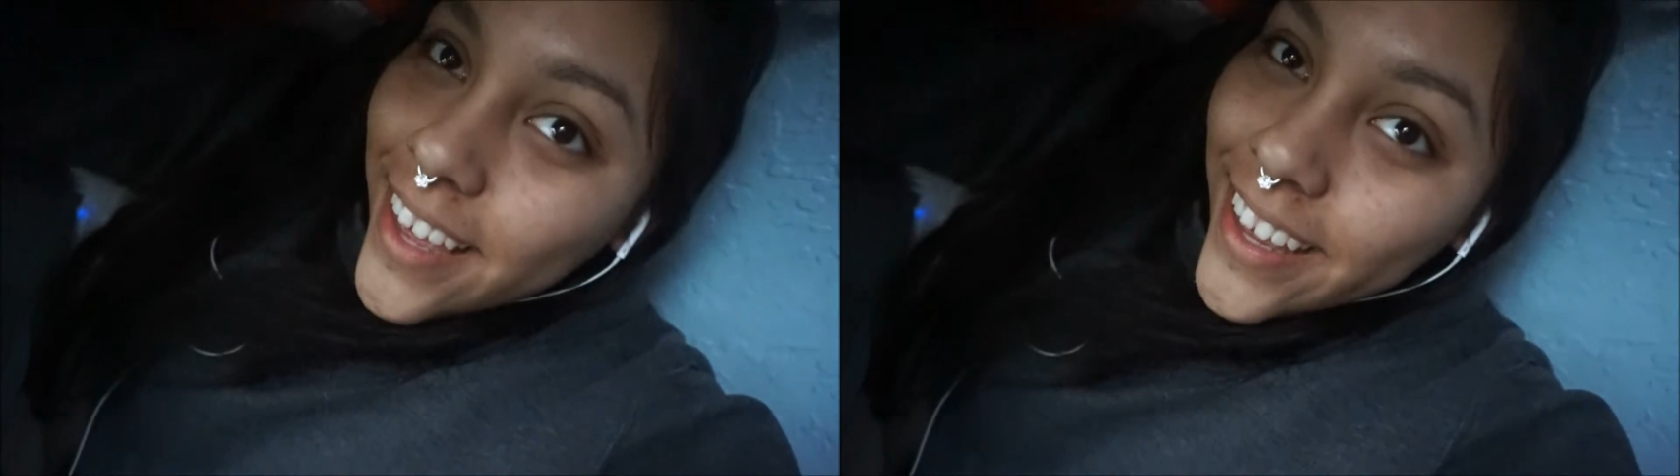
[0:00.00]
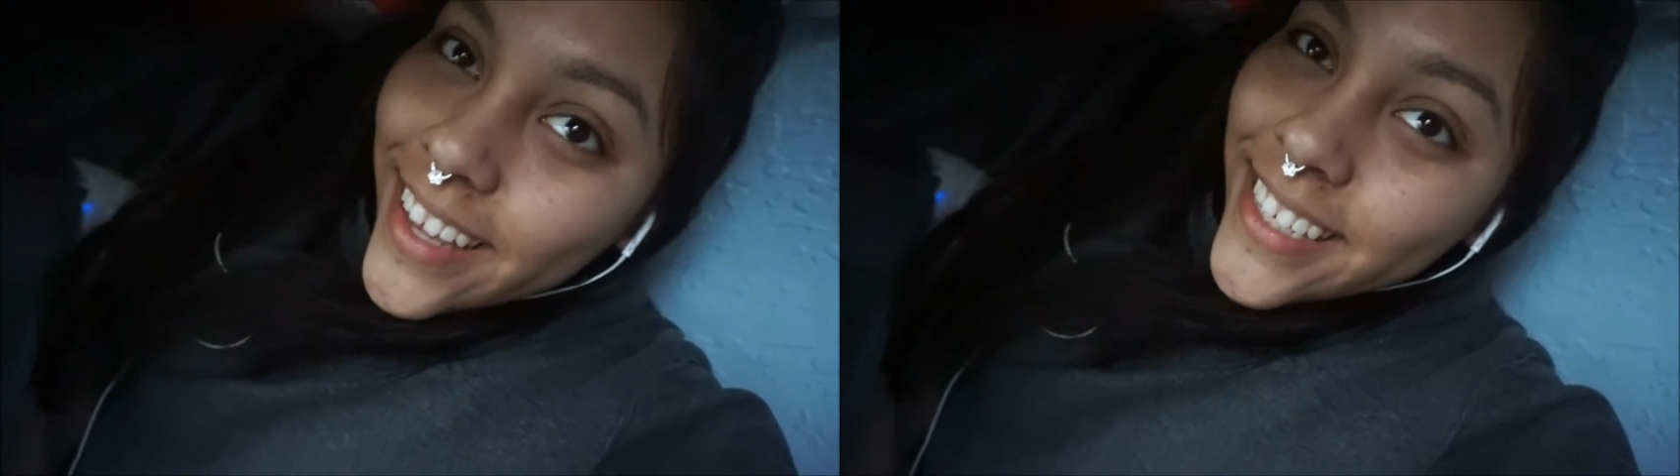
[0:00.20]

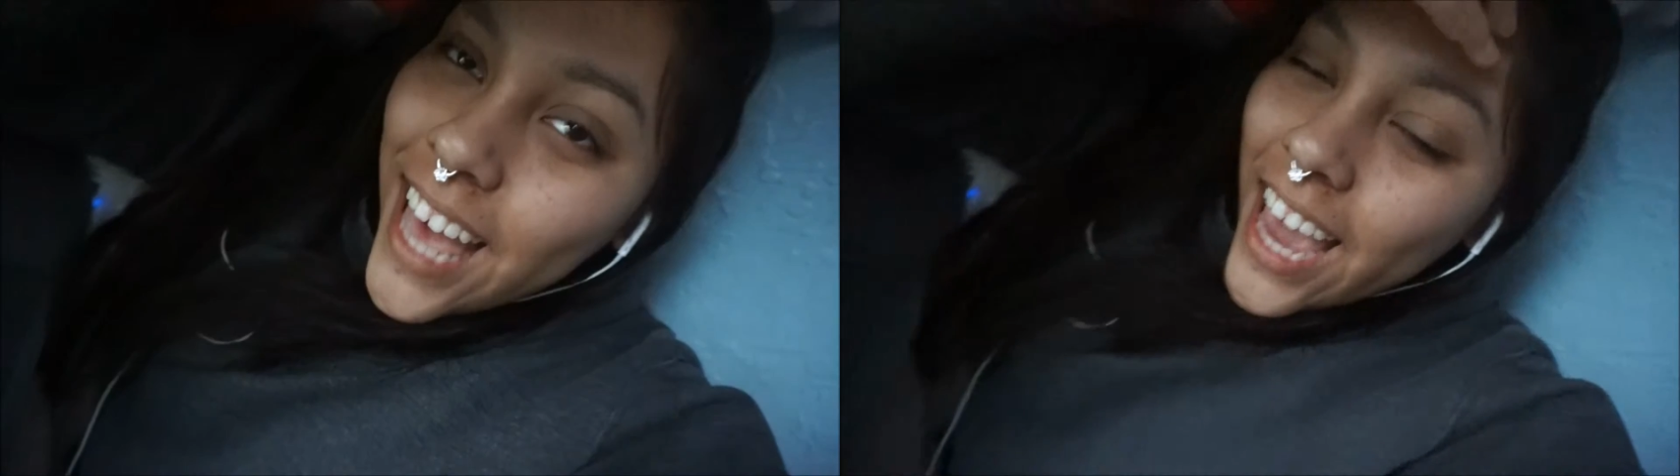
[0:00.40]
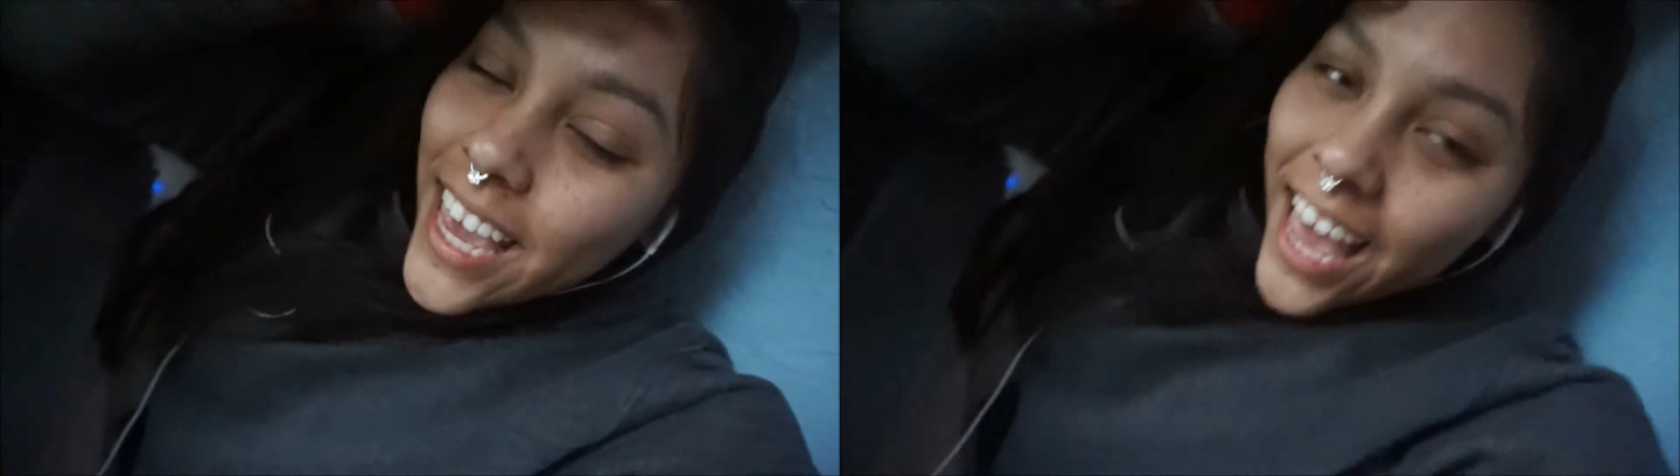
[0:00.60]
Because
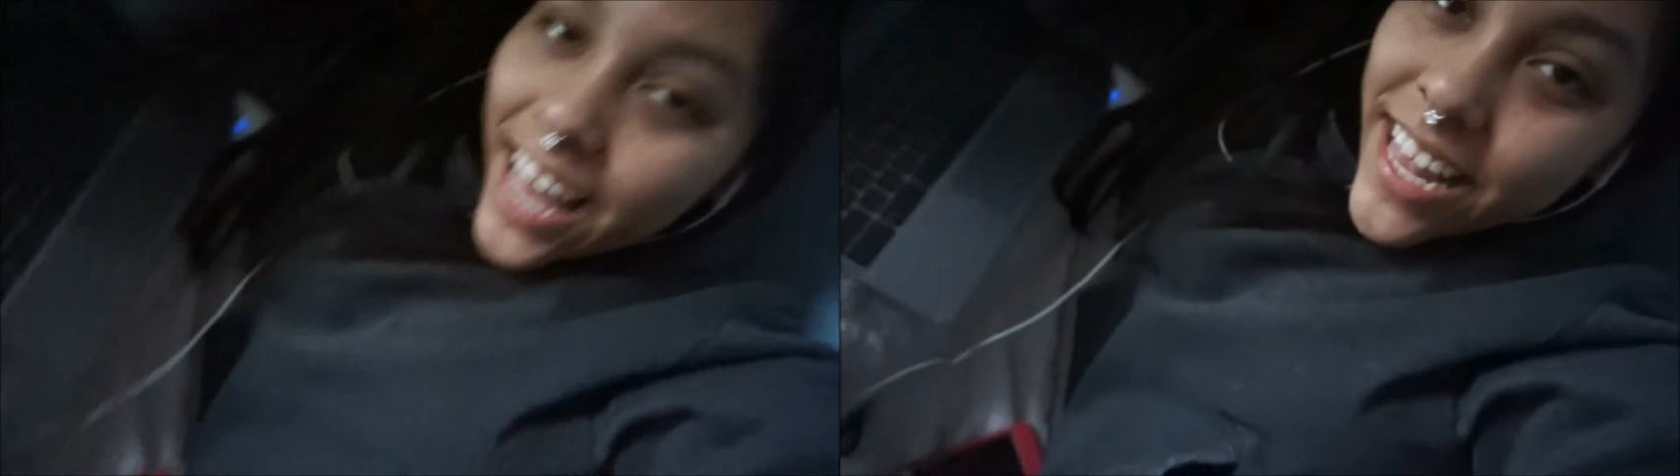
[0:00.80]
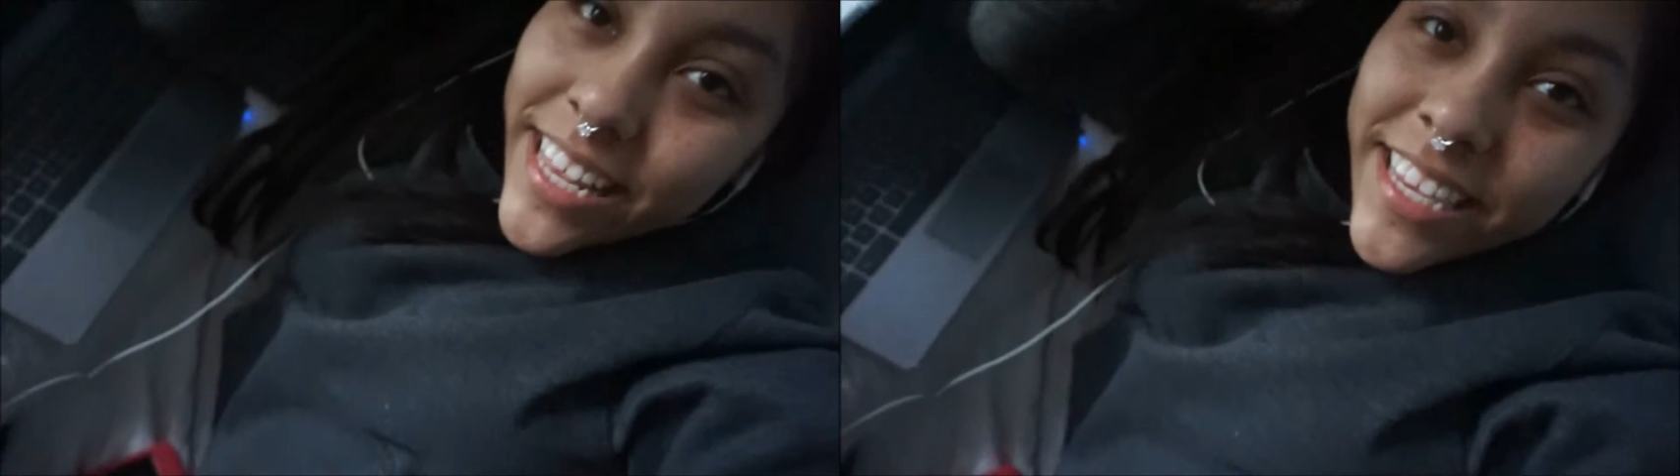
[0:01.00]
I
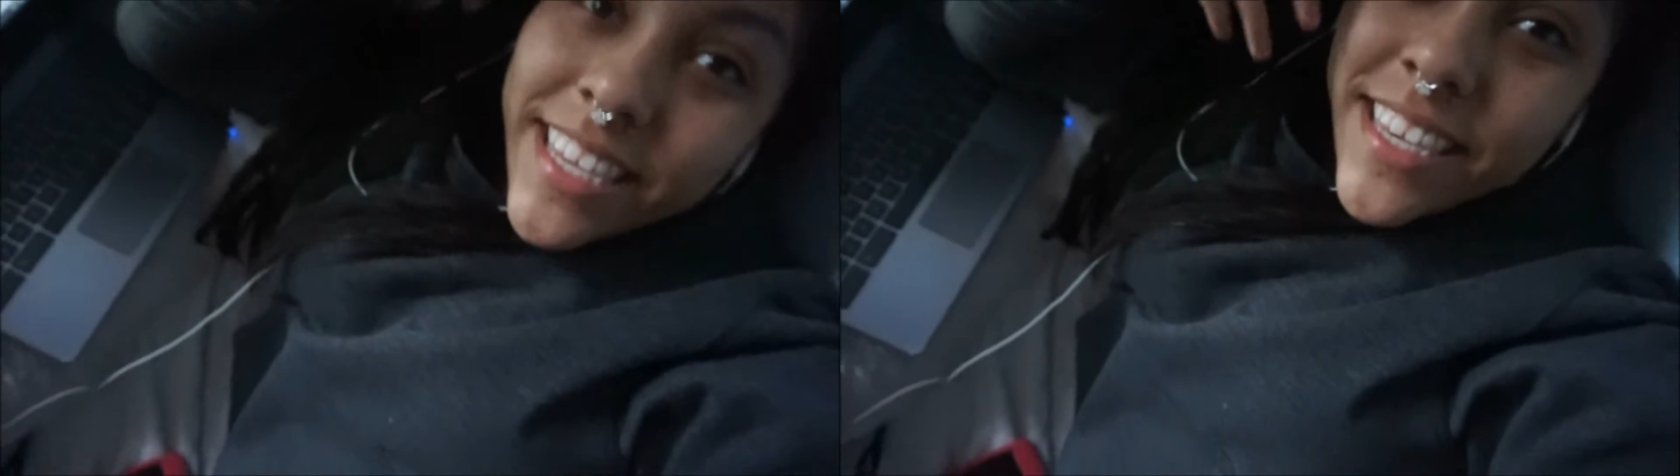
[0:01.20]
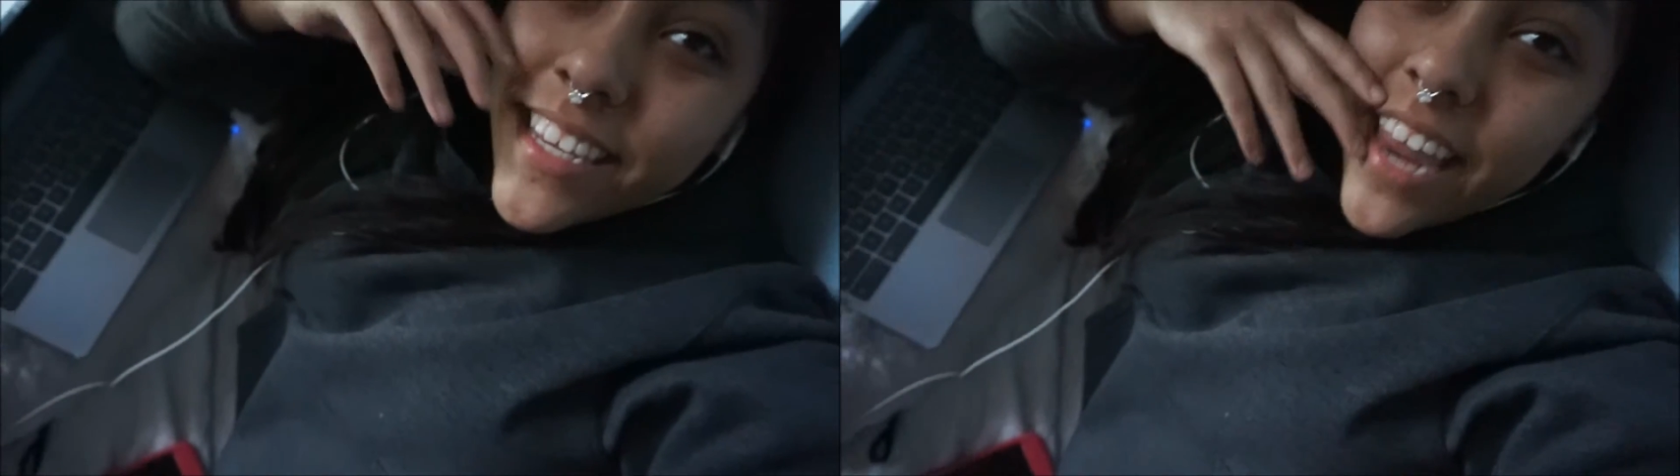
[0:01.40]
can't
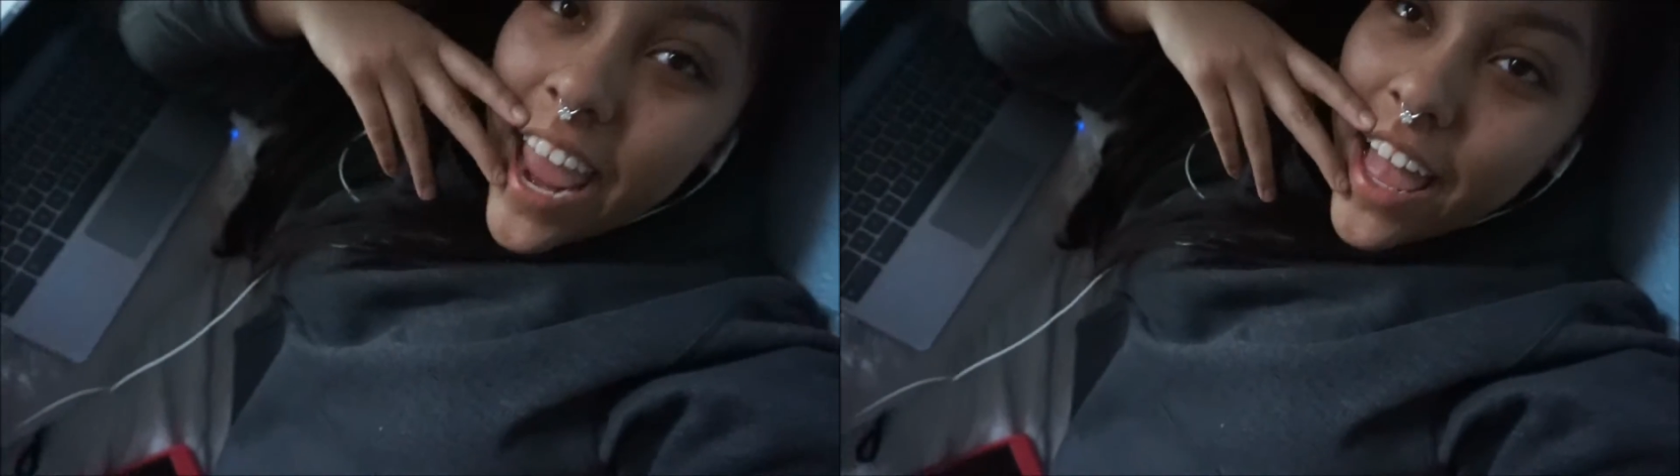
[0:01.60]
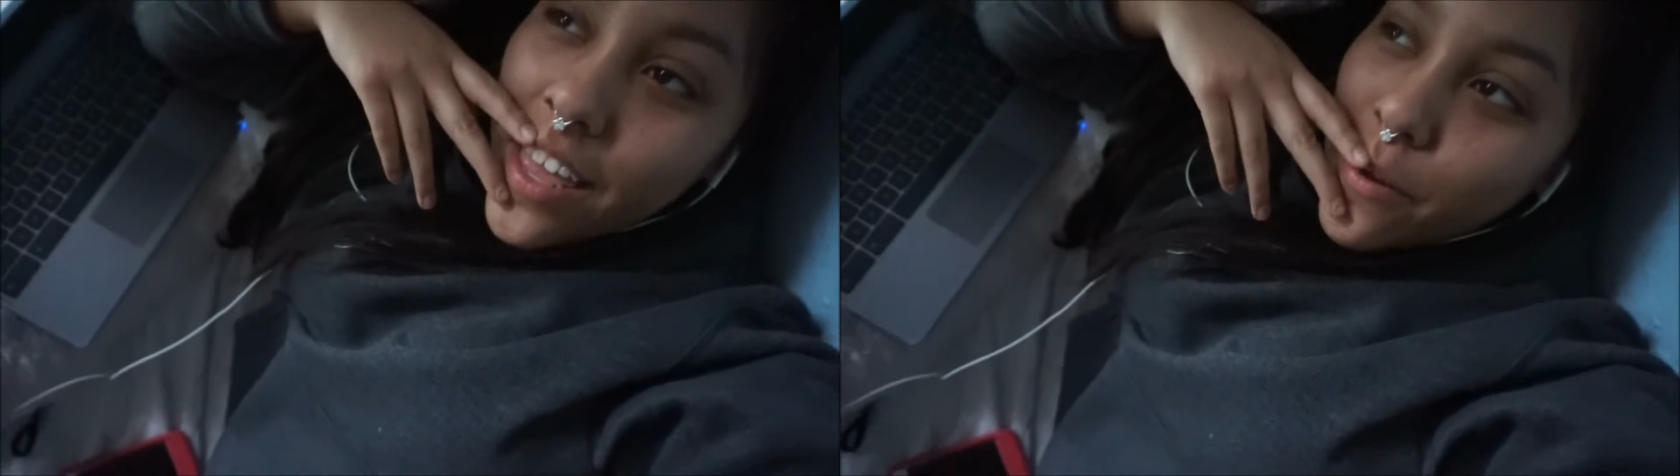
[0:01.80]

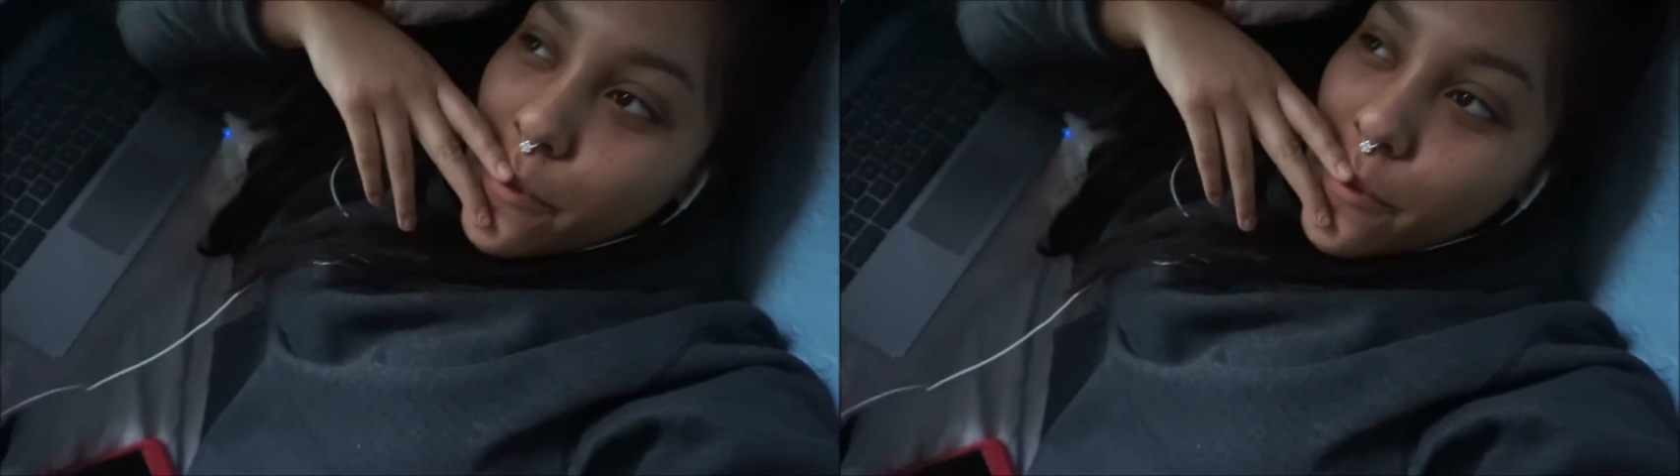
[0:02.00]
stand